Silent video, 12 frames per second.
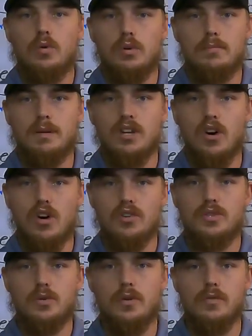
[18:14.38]
would be
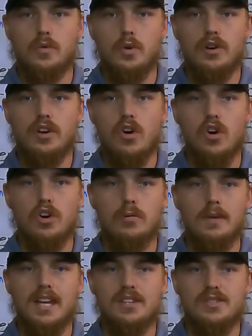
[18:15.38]
hard to avoid
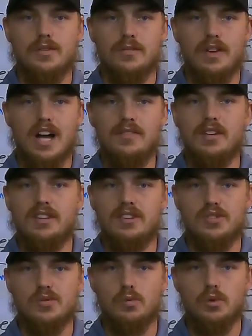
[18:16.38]
harm and survive in
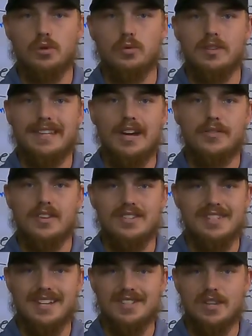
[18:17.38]
this world without the
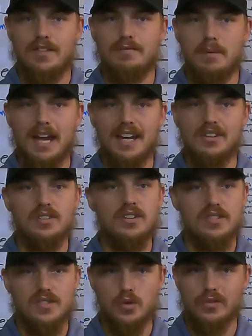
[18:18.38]
sense of pain.
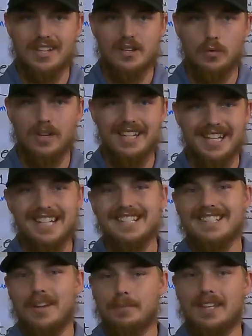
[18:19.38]
So that we need
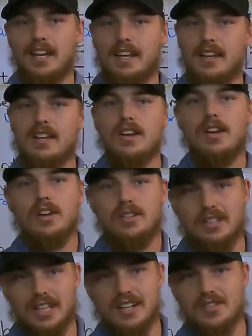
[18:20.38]
something
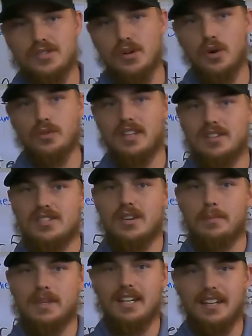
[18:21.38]
to let us know that
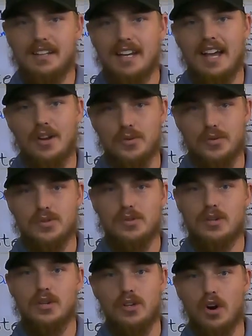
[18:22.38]
something else
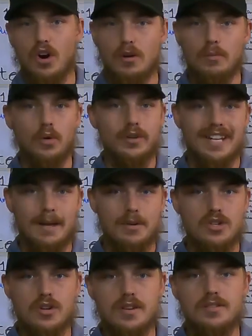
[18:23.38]
could harm or
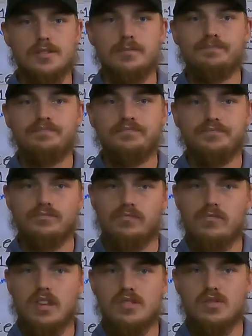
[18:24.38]
damage us.
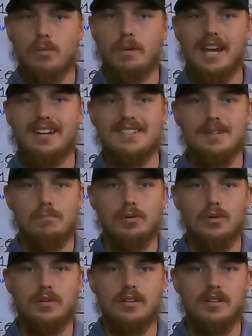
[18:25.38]
So pain is an
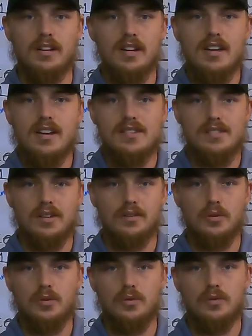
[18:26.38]
important
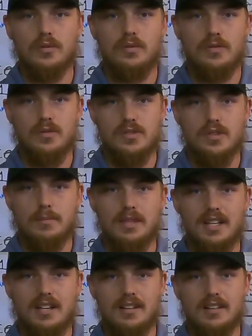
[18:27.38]
signal for
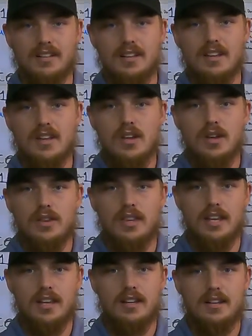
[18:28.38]
something
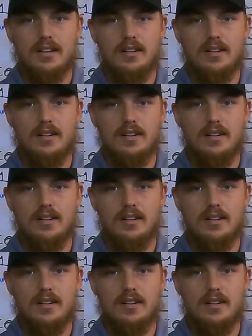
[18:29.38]
that